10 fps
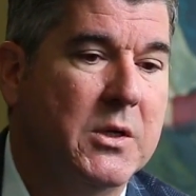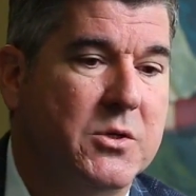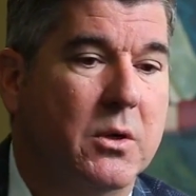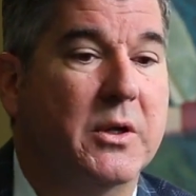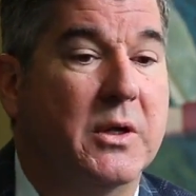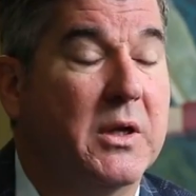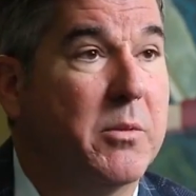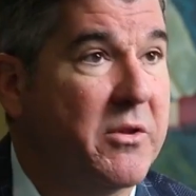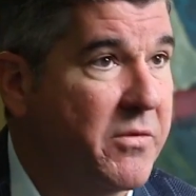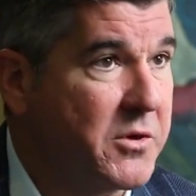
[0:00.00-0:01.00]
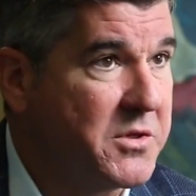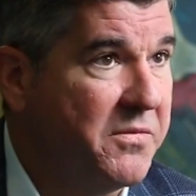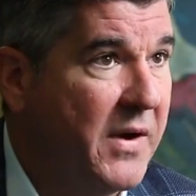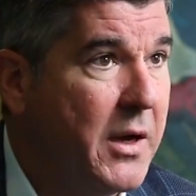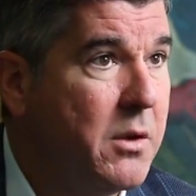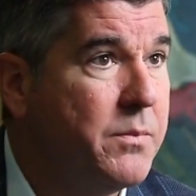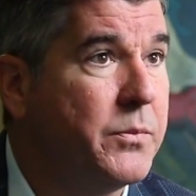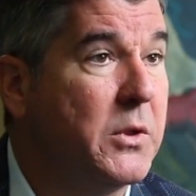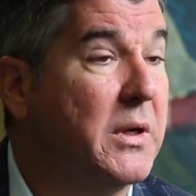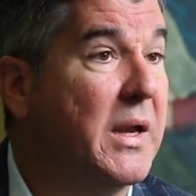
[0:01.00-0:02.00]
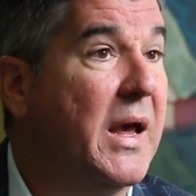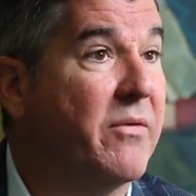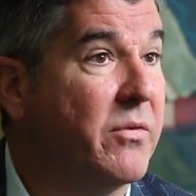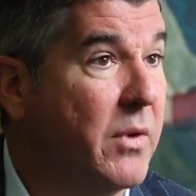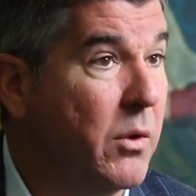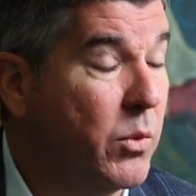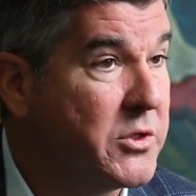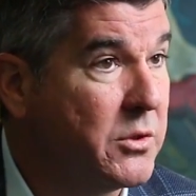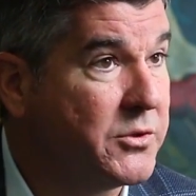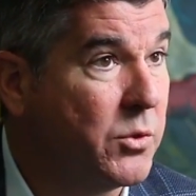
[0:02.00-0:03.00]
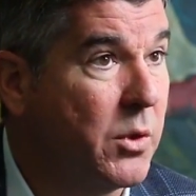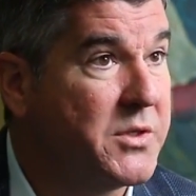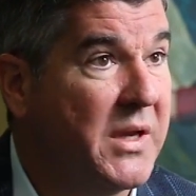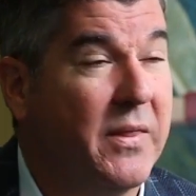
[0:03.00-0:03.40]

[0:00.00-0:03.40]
certainly you need to be the first to file, you need to have an original source,